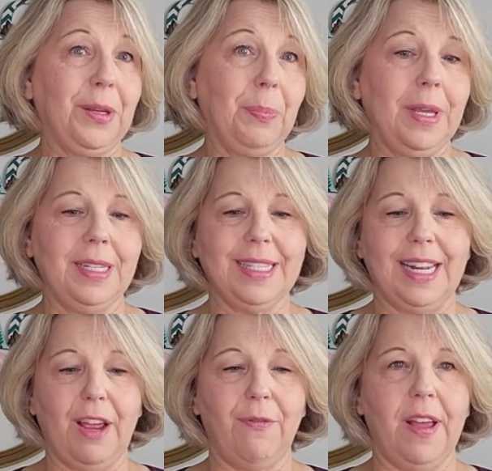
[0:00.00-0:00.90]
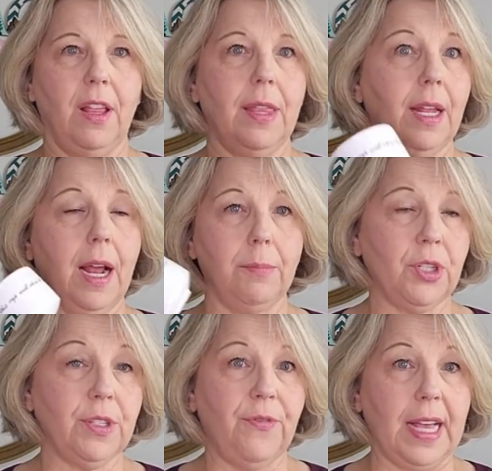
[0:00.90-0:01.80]
piece that I found that I'm
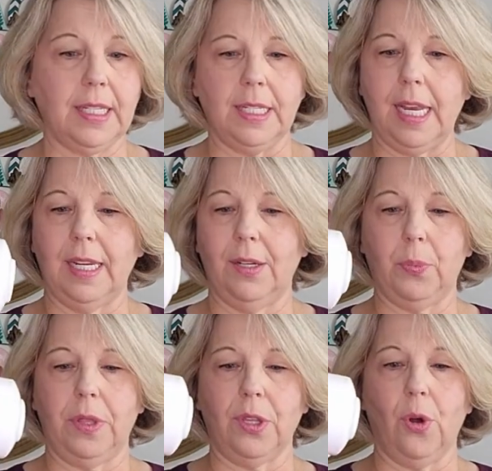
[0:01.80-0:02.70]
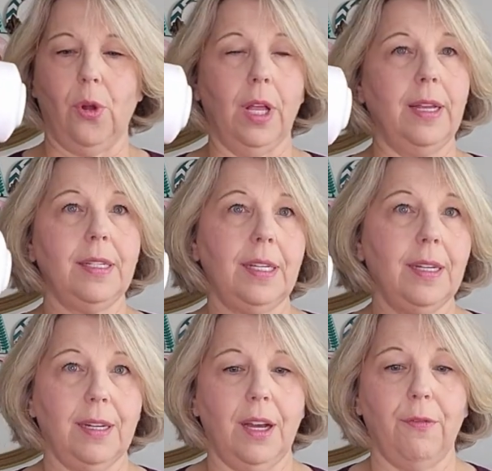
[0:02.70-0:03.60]
just fascinated with the whole
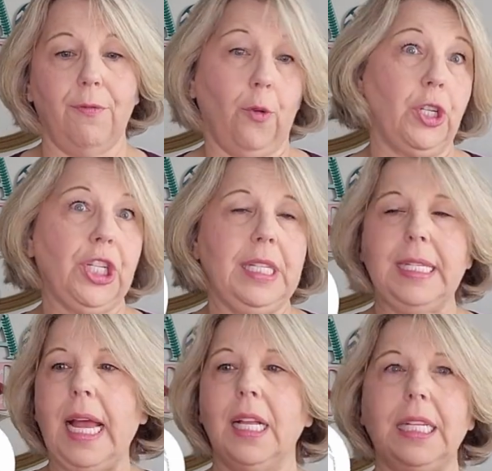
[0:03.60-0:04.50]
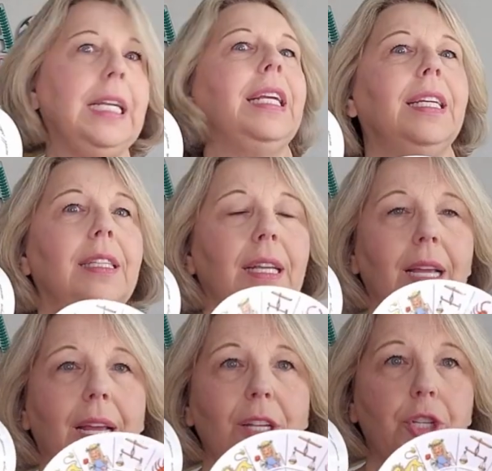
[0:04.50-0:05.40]
idea of fortune telling and
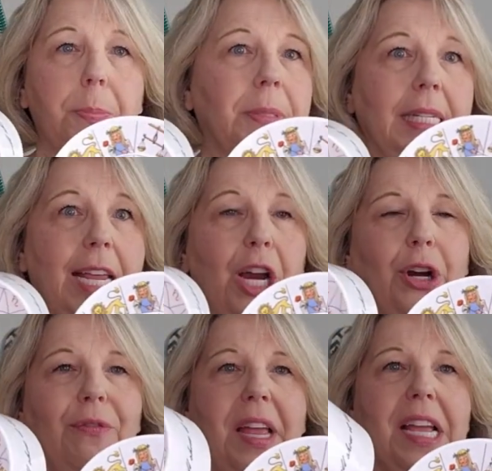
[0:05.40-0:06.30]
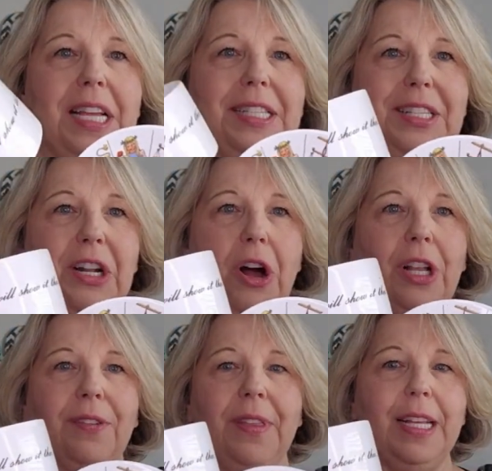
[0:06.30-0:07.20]
gypsy caravans and
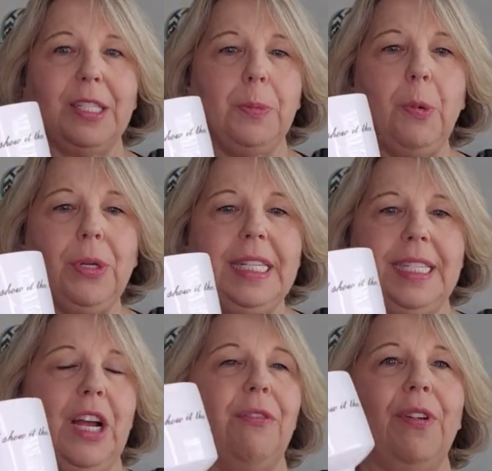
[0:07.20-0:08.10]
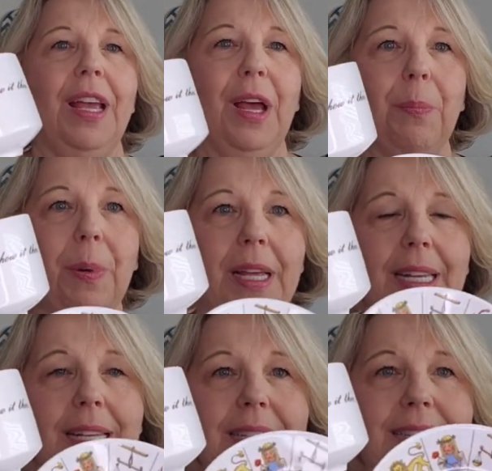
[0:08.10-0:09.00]
all of that spooky stuff, but
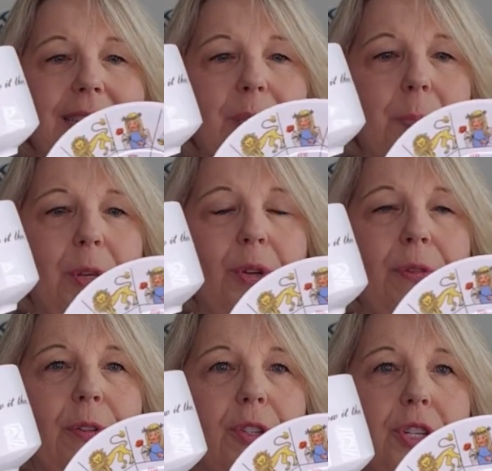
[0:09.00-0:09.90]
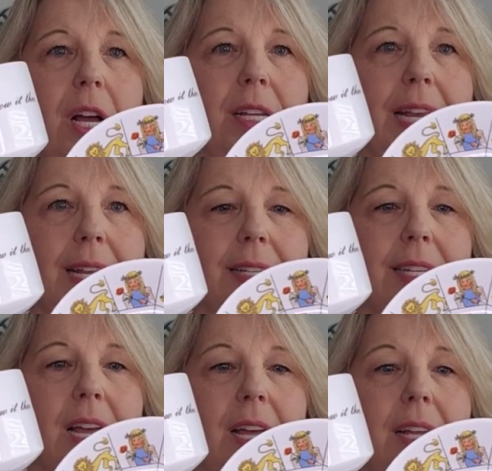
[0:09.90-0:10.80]
is this beautiful John
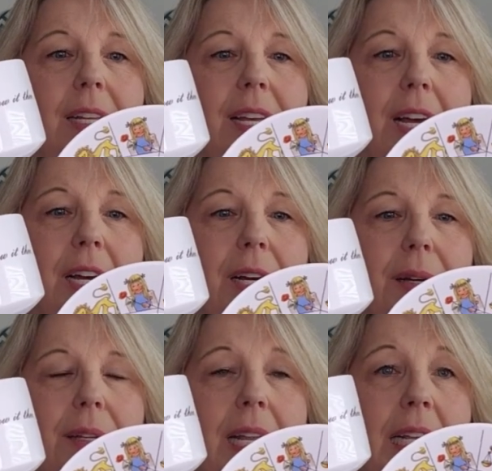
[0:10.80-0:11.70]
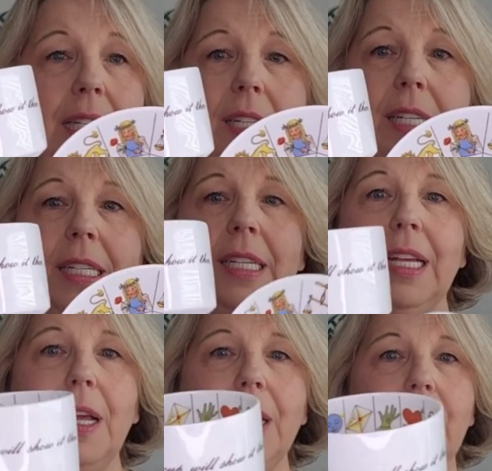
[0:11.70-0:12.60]
Anton England
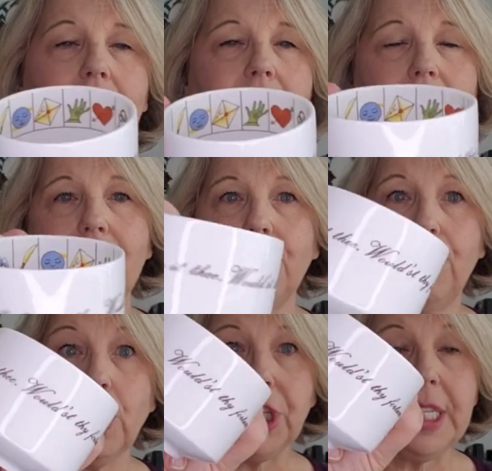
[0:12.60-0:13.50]
fortune